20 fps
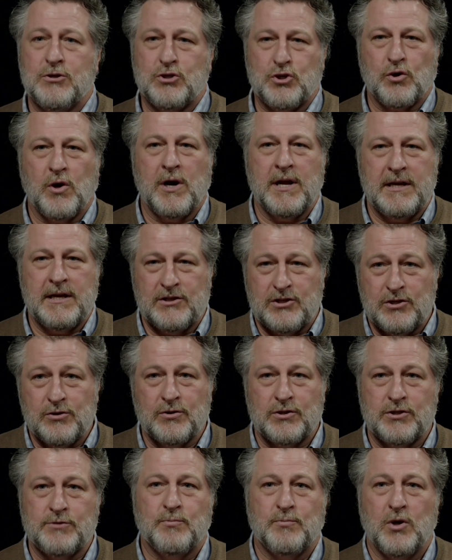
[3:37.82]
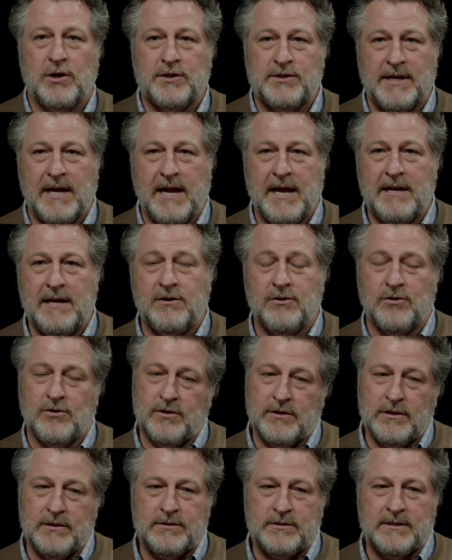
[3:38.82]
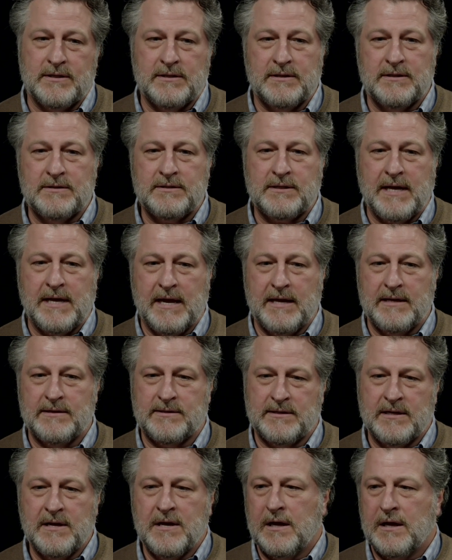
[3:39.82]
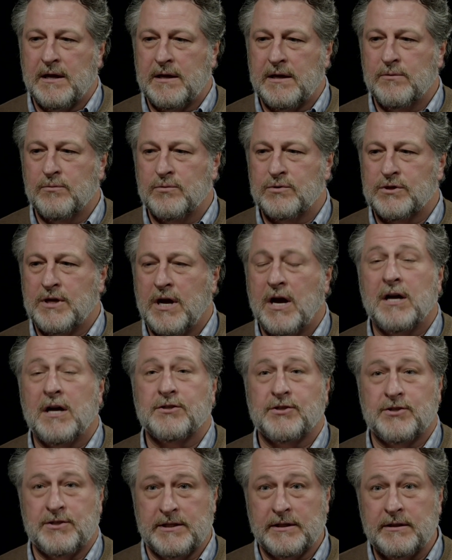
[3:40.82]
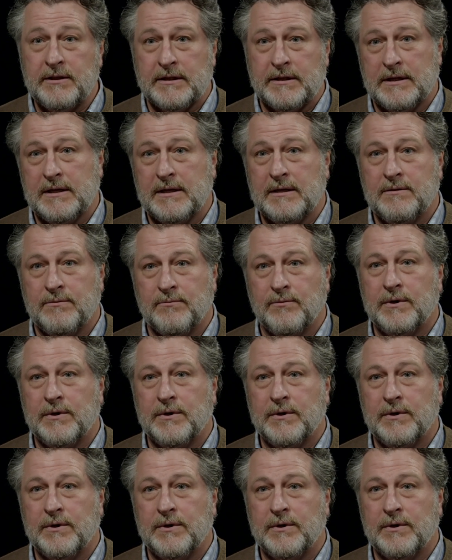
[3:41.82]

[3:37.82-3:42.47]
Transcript: be trained to express anger, in this case, it was hostility,